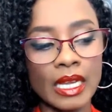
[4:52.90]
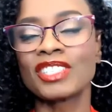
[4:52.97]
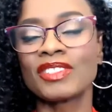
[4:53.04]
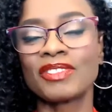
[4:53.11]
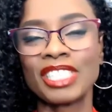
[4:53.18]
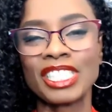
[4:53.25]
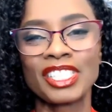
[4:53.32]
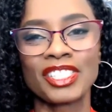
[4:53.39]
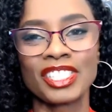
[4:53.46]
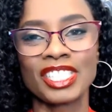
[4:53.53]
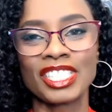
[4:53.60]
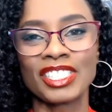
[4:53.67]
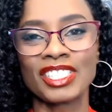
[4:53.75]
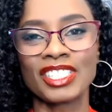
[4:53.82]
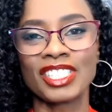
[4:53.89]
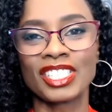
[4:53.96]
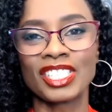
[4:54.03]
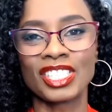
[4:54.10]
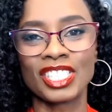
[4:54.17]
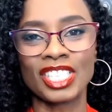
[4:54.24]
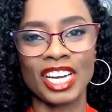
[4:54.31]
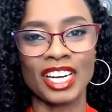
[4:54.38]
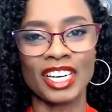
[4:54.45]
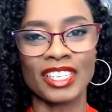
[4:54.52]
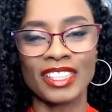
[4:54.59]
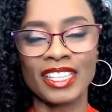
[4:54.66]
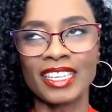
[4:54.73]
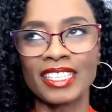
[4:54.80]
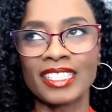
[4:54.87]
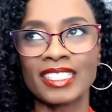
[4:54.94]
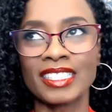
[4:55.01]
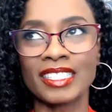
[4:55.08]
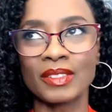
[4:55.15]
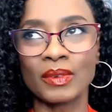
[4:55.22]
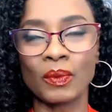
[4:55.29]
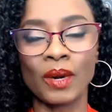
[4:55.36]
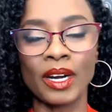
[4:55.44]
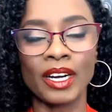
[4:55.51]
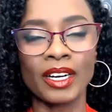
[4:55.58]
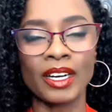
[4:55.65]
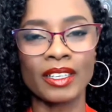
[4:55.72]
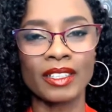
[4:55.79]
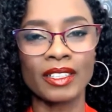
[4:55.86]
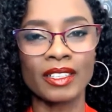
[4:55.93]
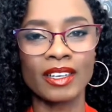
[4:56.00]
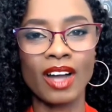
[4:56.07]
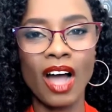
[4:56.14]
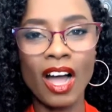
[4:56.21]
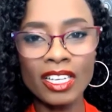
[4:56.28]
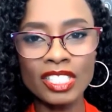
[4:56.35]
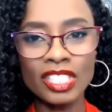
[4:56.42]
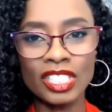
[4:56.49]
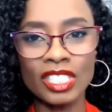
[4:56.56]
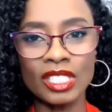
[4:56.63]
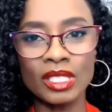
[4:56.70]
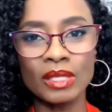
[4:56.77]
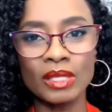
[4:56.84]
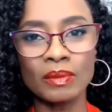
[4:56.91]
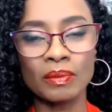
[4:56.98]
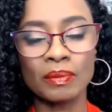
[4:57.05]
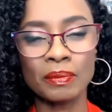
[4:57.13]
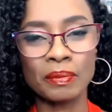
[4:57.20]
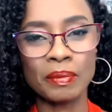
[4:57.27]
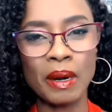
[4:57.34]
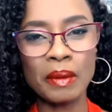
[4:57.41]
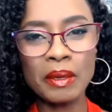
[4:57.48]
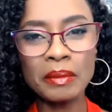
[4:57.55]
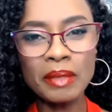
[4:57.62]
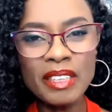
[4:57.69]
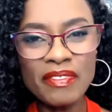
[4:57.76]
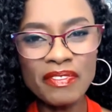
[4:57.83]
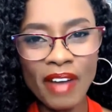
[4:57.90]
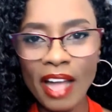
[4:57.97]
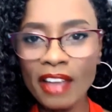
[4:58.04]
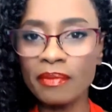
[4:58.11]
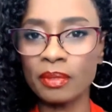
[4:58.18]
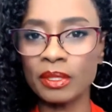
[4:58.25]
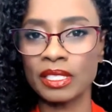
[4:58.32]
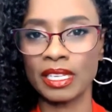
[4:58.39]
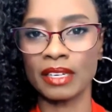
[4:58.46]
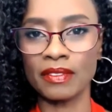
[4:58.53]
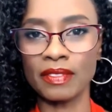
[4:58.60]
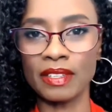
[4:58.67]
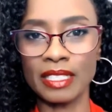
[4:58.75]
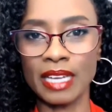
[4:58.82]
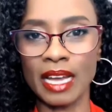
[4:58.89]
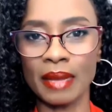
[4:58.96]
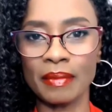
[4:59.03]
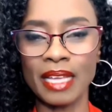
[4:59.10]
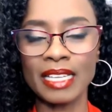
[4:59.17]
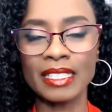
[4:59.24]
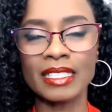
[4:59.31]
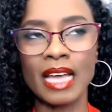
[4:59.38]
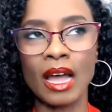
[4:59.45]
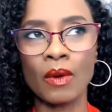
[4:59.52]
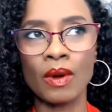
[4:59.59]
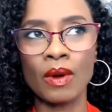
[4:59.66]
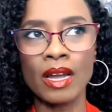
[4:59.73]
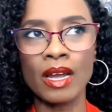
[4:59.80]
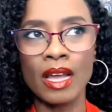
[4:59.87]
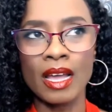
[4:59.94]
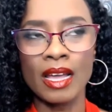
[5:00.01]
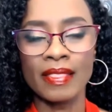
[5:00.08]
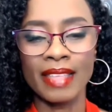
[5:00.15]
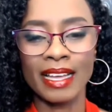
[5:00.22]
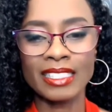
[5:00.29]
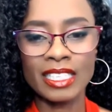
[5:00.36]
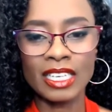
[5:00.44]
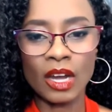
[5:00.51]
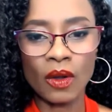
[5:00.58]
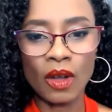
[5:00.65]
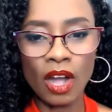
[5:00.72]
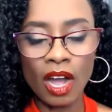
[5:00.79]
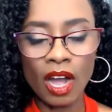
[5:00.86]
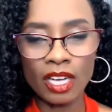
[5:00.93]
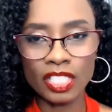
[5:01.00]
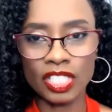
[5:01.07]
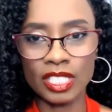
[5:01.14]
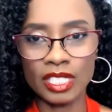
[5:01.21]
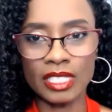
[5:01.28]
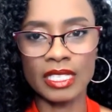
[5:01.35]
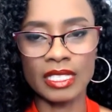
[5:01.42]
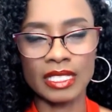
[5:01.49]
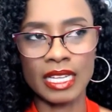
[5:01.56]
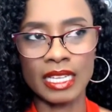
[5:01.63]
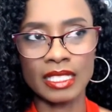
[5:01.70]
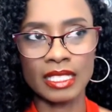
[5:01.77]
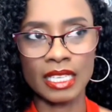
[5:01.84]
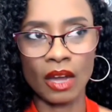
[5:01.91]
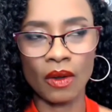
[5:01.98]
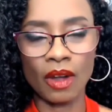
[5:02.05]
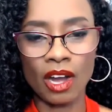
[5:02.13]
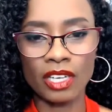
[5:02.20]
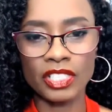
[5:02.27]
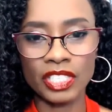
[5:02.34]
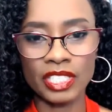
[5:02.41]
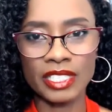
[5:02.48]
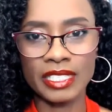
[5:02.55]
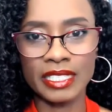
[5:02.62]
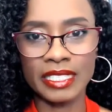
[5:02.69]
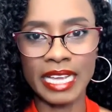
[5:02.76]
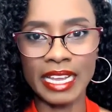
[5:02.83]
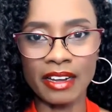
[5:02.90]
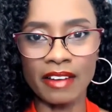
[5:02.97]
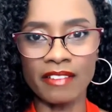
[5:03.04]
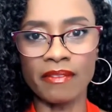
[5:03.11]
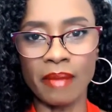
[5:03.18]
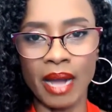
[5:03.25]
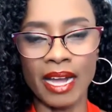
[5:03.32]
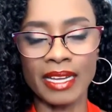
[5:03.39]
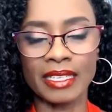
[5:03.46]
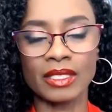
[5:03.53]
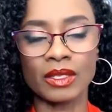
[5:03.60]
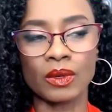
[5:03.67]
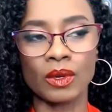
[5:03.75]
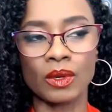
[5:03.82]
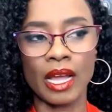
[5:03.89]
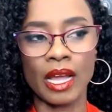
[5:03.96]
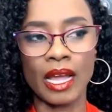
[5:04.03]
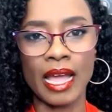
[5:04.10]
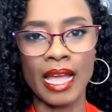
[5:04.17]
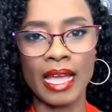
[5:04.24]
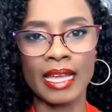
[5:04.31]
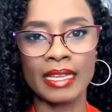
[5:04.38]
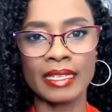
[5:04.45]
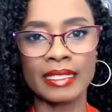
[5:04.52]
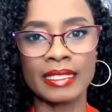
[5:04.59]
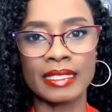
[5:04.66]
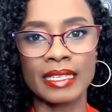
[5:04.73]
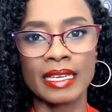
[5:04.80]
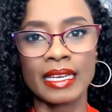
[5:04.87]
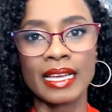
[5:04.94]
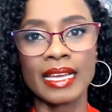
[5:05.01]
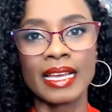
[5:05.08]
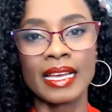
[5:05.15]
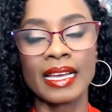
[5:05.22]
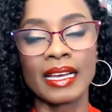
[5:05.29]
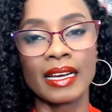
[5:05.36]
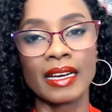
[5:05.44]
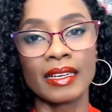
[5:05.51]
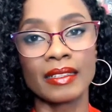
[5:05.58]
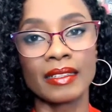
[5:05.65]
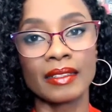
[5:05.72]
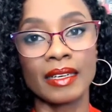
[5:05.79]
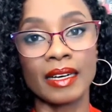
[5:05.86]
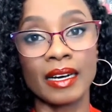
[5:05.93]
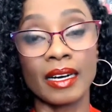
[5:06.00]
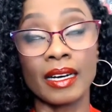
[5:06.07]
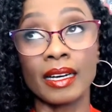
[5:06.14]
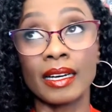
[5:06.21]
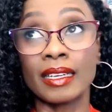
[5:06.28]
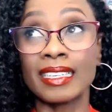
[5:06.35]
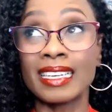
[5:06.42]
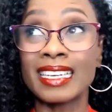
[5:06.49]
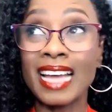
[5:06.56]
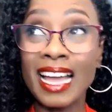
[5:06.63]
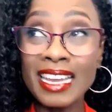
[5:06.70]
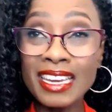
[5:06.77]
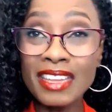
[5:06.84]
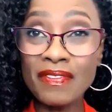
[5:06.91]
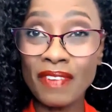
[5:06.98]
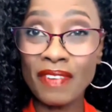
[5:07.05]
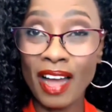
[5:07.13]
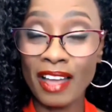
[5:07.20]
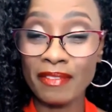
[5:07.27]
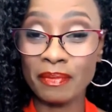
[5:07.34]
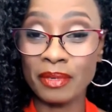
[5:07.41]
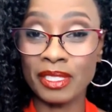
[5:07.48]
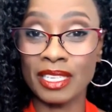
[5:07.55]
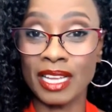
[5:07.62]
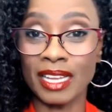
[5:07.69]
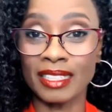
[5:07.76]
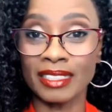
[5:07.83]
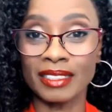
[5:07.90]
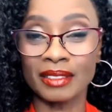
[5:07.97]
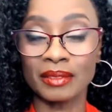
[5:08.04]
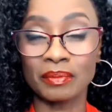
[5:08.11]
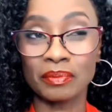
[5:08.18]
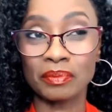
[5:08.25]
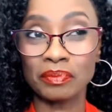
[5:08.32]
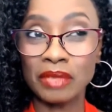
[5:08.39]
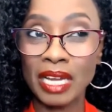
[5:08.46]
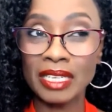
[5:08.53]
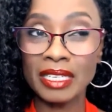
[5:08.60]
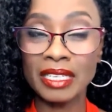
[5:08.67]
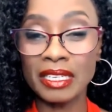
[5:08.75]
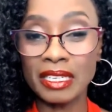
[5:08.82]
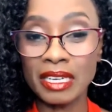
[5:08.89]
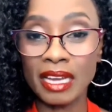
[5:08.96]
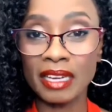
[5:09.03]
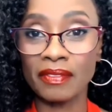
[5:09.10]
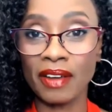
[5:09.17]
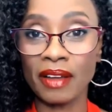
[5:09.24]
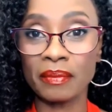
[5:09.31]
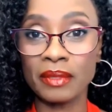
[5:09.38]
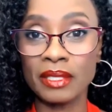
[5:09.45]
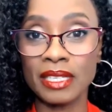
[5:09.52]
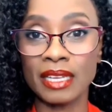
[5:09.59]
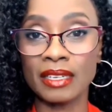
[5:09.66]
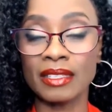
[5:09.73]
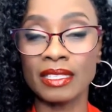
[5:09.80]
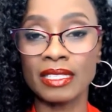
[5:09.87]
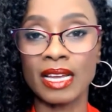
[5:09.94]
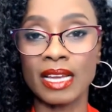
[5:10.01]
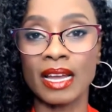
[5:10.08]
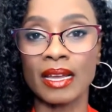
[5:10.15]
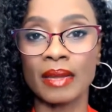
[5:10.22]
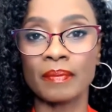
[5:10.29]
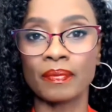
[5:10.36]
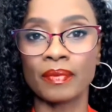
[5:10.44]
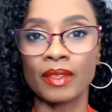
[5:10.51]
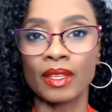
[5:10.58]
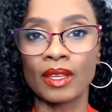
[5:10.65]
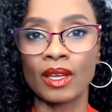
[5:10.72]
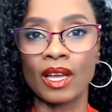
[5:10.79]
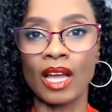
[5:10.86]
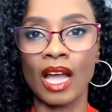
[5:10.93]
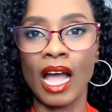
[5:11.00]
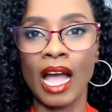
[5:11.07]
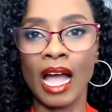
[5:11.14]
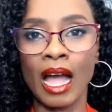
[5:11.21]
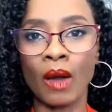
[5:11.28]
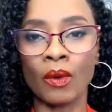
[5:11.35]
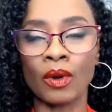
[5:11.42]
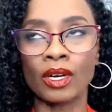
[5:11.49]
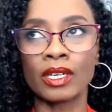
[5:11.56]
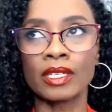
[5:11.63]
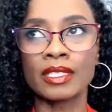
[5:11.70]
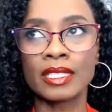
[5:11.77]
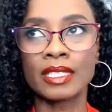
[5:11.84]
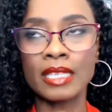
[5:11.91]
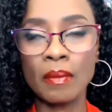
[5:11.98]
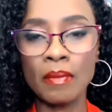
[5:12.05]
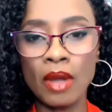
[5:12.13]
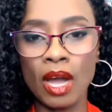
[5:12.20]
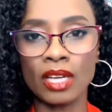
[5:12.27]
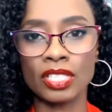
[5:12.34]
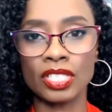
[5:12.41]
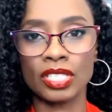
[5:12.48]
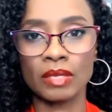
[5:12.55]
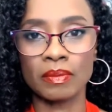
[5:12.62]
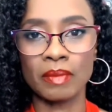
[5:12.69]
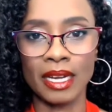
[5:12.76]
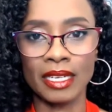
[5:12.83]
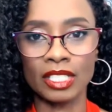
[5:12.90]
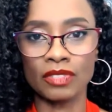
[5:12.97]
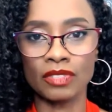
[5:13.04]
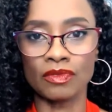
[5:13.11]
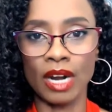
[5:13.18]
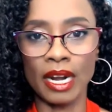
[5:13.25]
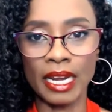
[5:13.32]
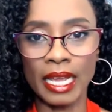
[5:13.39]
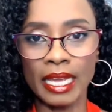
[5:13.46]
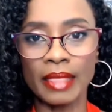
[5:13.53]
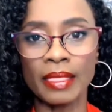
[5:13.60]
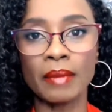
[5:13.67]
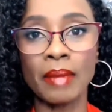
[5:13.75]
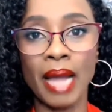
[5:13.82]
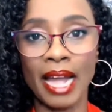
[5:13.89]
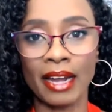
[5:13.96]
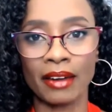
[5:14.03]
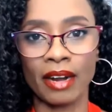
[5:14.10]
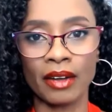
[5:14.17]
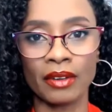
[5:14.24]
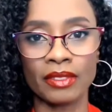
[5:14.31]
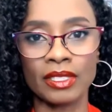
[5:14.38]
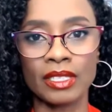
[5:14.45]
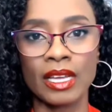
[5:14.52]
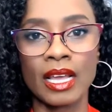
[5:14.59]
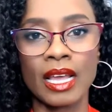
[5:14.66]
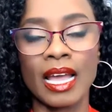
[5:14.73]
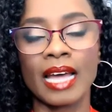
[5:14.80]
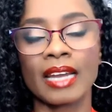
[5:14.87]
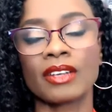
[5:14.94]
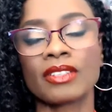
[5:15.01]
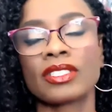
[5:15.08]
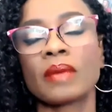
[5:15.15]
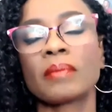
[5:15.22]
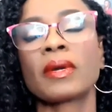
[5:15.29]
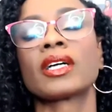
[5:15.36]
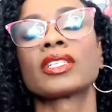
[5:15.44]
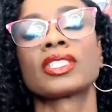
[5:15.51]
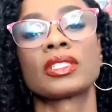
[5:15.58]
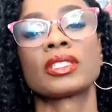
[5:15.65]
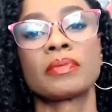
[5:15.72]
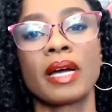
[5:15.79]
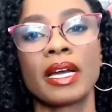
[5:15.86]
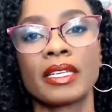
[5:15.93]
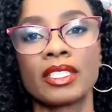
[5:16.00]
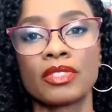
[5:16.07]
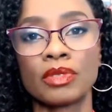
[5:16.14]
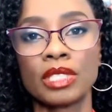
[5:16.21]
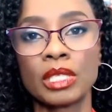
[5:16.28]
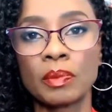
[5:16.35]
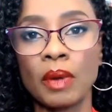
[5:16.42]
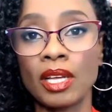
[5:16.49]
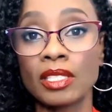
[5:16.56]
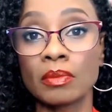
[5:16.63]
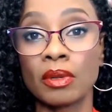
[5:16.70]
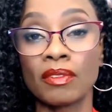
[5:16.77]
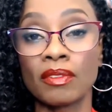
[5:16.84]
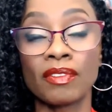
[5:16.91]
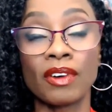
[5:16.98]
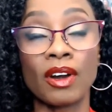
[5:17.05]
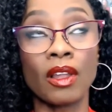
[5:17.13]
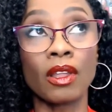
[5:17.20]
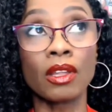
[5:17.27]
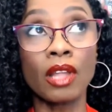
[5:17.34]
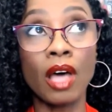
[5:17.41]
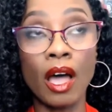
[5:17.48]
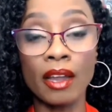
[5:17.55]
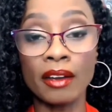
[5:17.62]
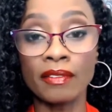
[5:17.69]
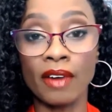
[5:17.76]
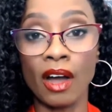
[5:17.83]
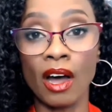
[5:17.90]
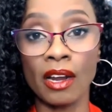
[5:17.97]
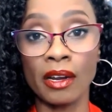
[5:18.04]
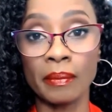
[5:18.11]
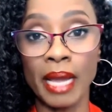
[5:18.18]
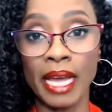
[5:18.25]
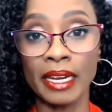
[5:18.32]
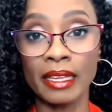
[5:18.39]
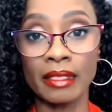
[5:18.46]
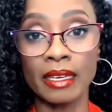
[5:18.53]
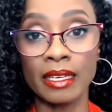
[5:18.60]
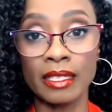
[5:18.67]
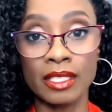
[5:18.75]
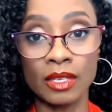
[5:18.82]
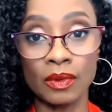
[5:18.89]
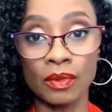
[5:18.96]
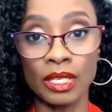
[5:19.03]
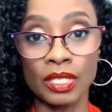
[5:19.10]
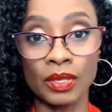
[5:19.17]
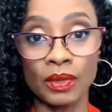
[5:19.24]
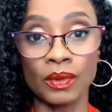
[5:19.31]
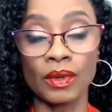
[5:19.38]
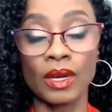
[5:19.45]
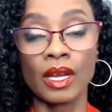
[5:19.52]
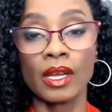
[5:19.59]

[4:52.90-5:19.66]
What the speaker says: Research has shared that we're conscious probably 5% of the time. That's our That's in our consciousness. That's our conscious state of mind. And 95%, 90 to 95% of the time, our subconscious mind is running in the background. And our subconscious mind is responsible for a lot of automatic things that we do.